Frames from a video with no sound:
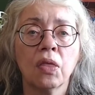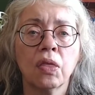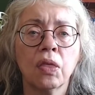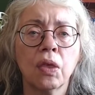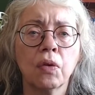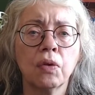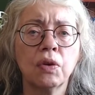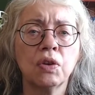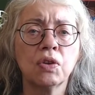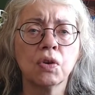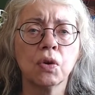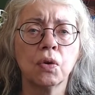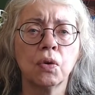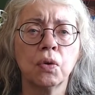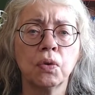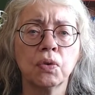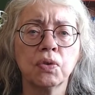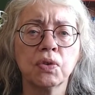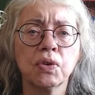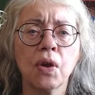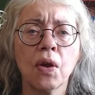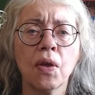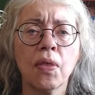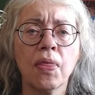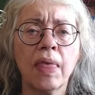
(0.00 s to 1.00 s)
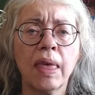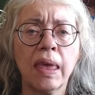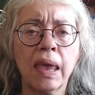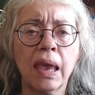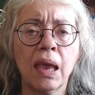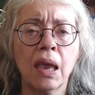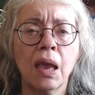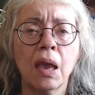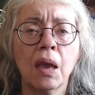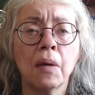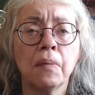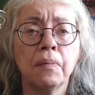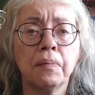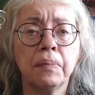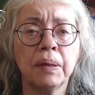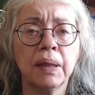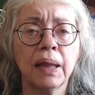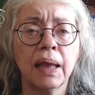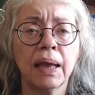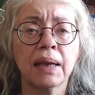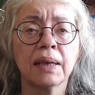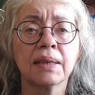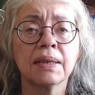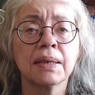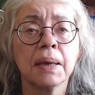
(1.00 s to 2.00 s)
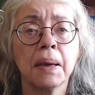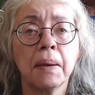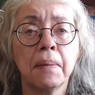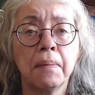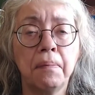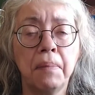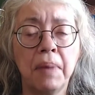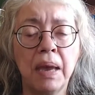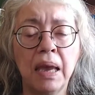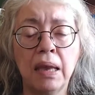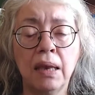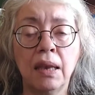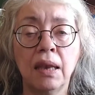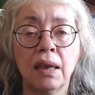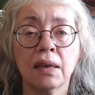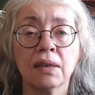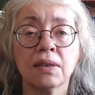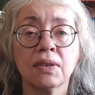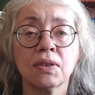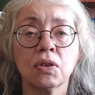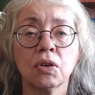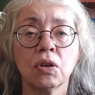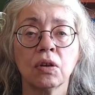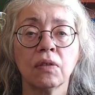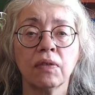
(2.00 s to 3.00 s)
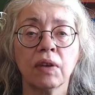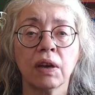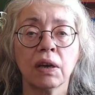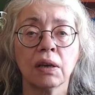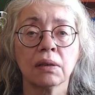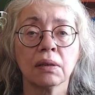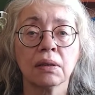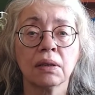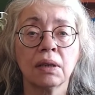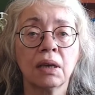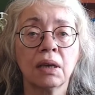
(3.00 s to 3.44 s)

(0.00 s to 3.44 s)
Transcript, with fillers: There is also the Plex media server.